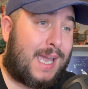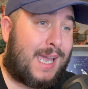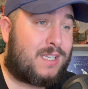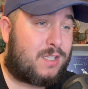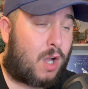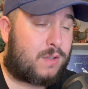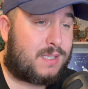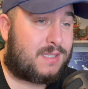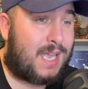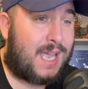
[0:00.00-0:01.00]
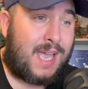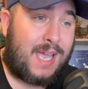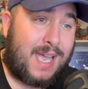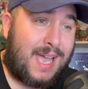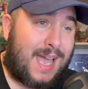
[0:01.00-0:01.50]
it's got to stay,
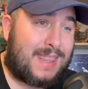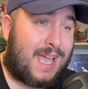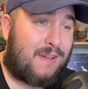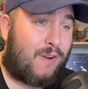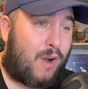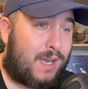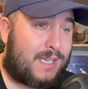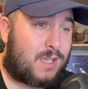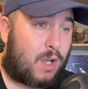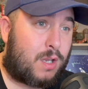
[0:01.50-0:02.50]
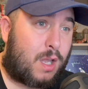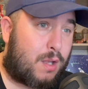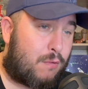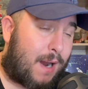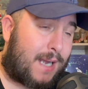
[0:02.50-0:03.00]
and therefore it's on
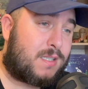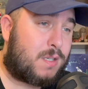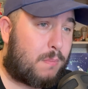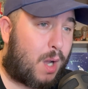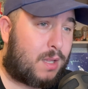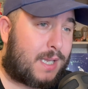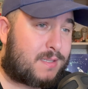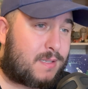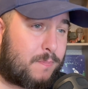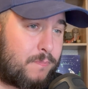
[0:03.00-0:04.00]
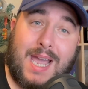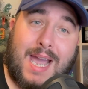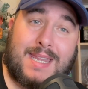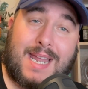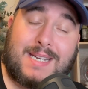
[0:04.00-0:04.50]
the Ride Some More list.
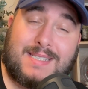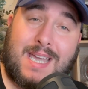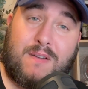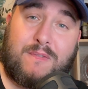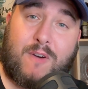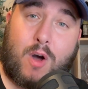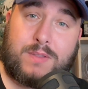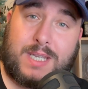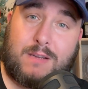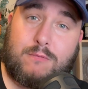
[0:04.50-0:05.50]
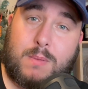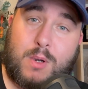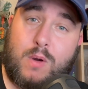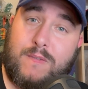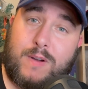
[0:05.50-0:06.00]
And that is it for the
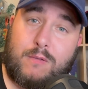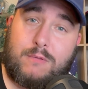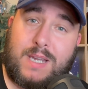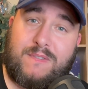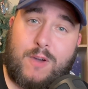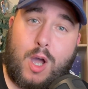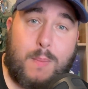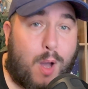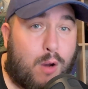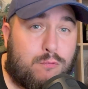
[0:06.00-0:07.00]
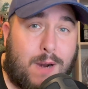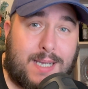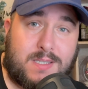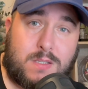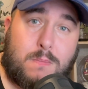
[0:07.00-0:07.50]
remove, refurb or
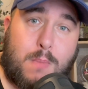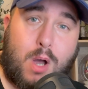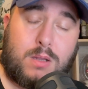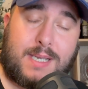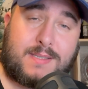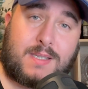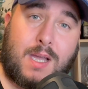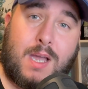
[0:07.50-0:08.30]
ride some more list.